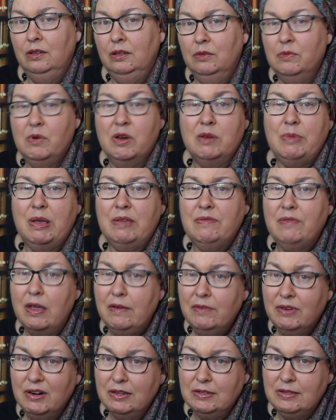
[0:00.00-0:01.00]
One of my
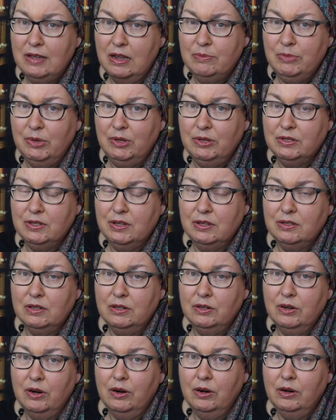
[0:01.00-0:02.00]
favorite examples is
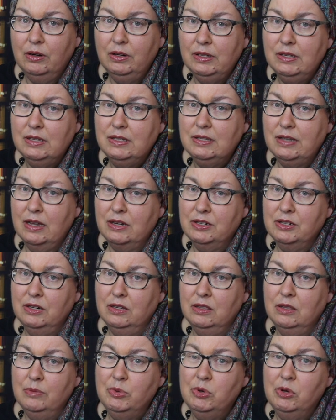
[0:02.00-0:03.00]
an early section
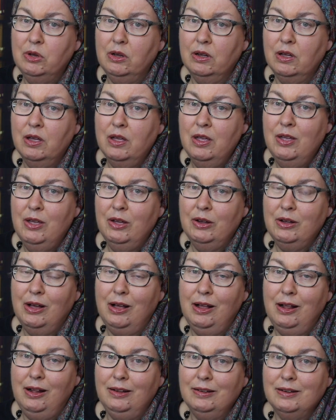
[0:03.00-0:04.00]
in the book
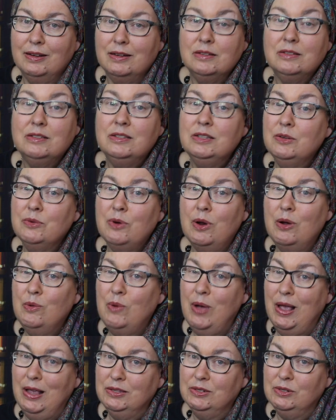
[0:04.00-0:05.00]
called Zero
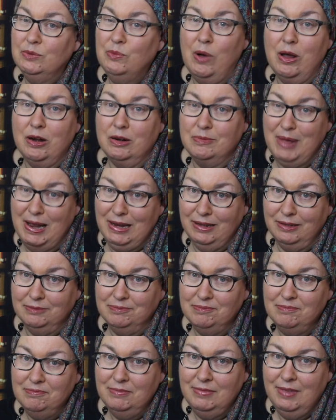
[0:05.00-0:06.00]
Waste
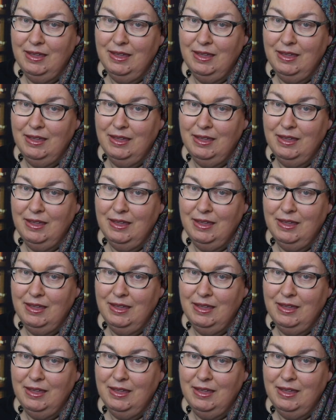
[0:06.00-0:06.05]
Watermelon.